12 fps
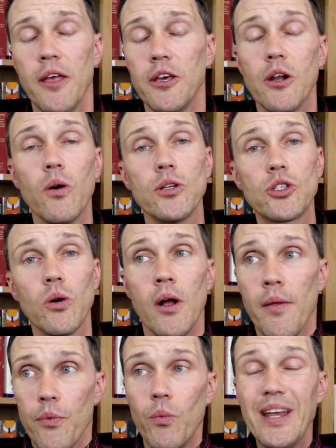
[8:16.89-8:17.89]
You know, and so
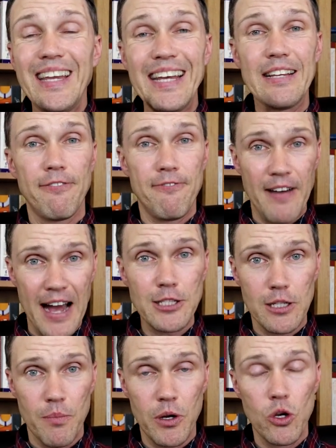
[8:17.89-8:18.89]
we need to
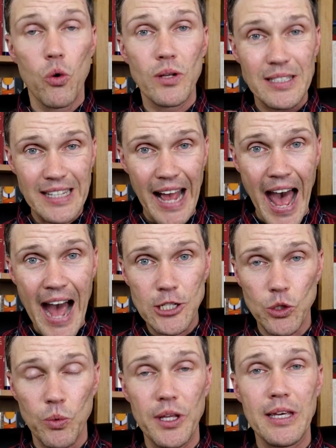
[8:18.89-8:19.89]
find someone who is
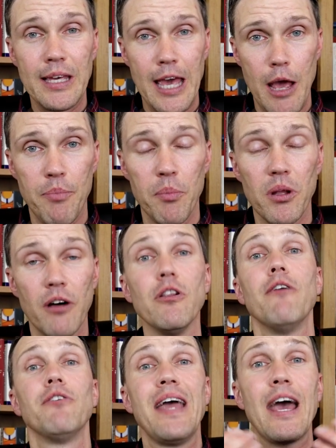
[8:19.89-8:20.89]
actually capable of
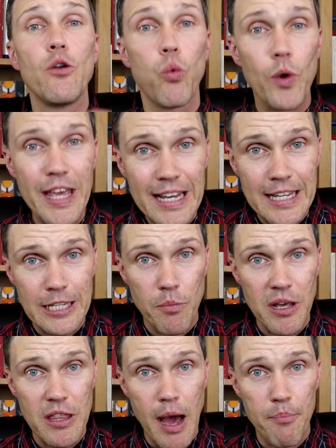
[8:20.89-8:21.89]
love, and we need to
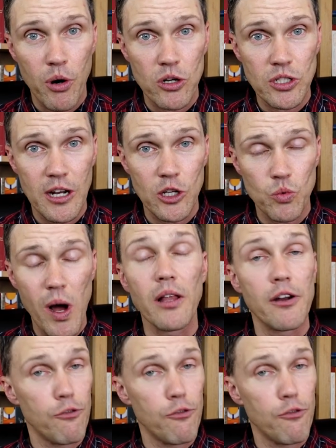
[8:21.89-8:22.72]
be that person as well.